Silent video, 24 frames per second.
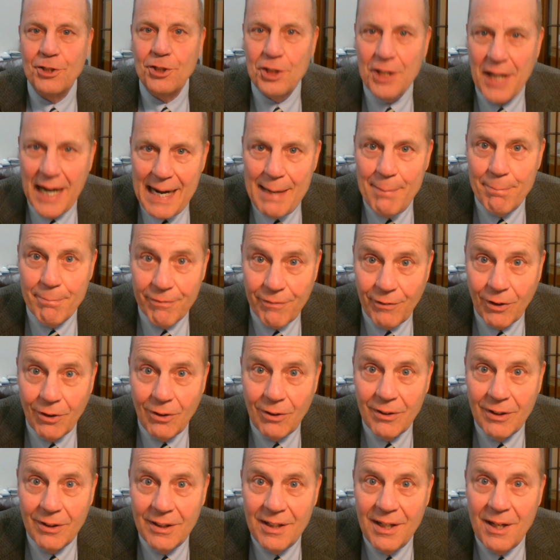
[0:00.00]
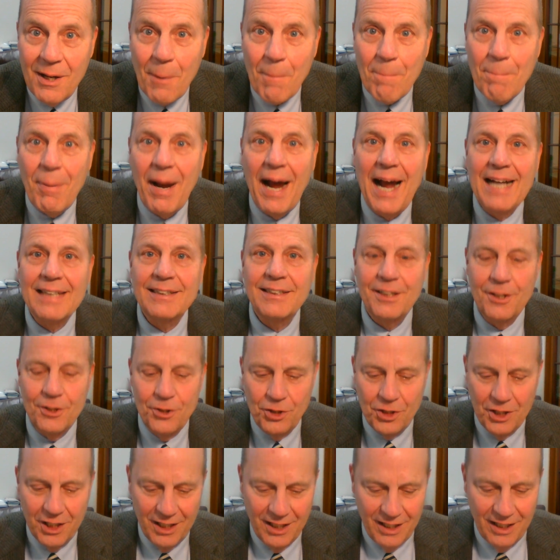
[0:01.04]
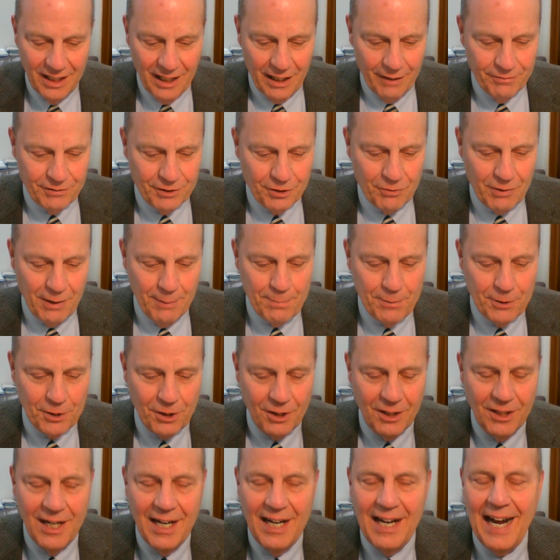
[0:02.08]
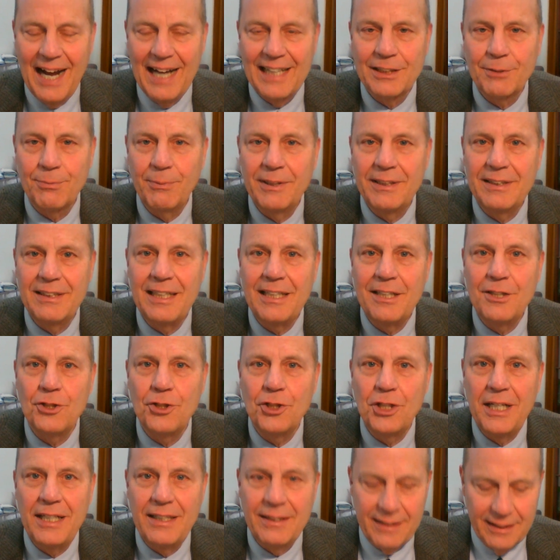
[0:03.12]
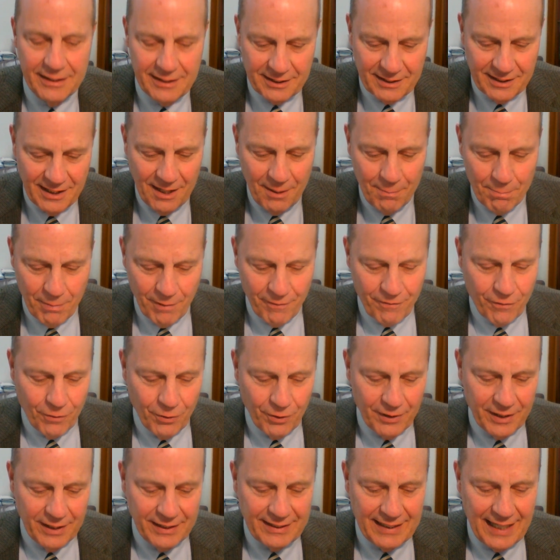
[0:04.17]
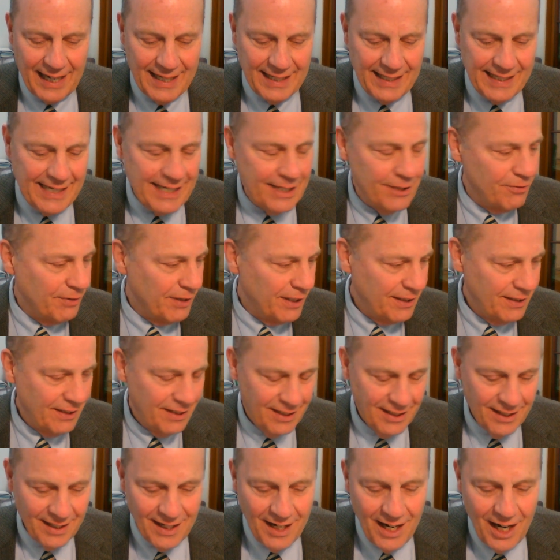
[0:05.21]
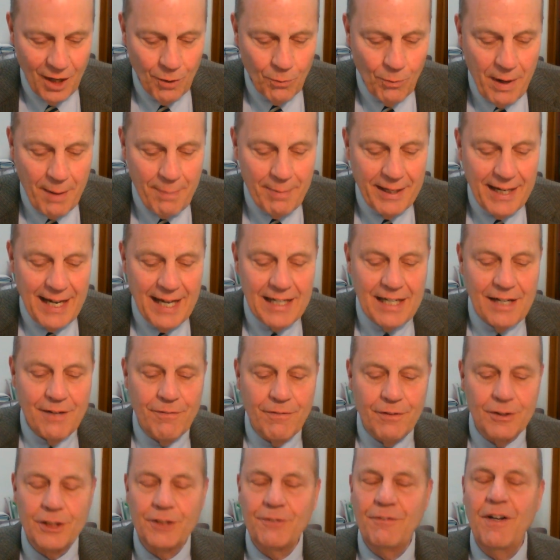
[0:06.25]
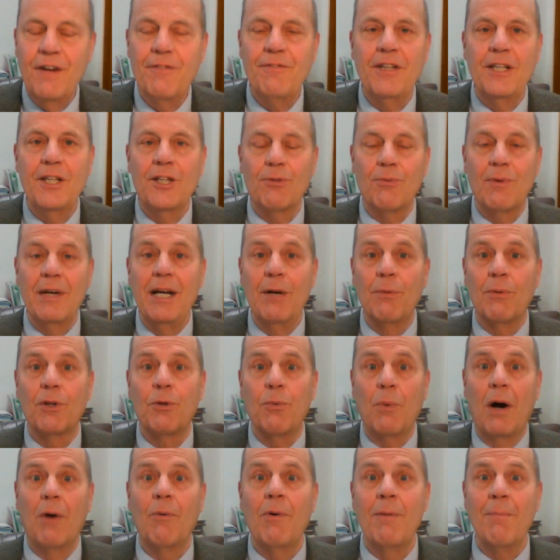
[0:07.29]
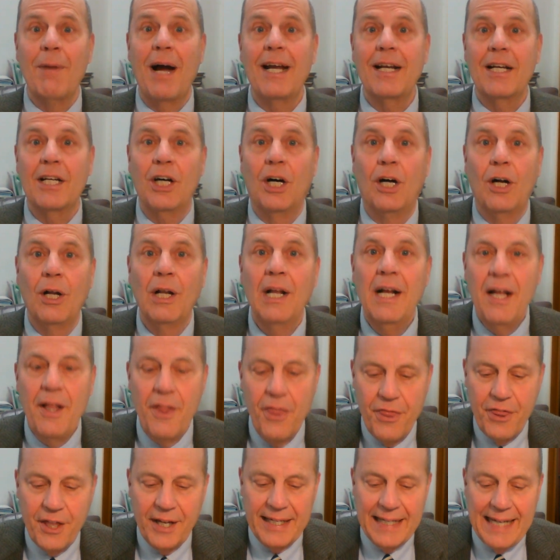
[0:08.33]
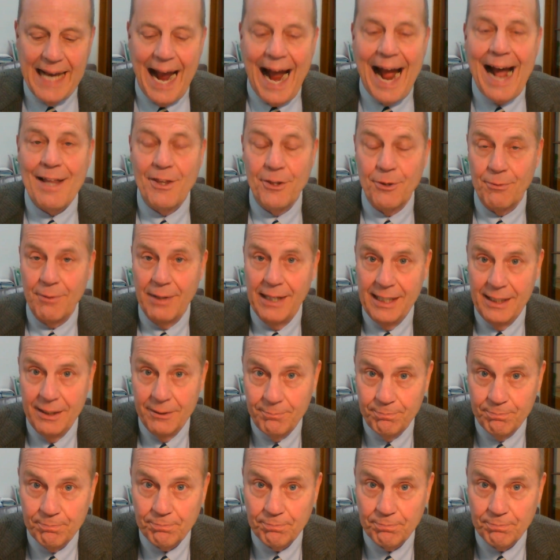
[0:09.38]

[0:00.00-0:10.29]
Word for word: shameful passage of Scripture as we see Jesus before the Sanhedrin. We begin in verse 53 with what we might call the gathering,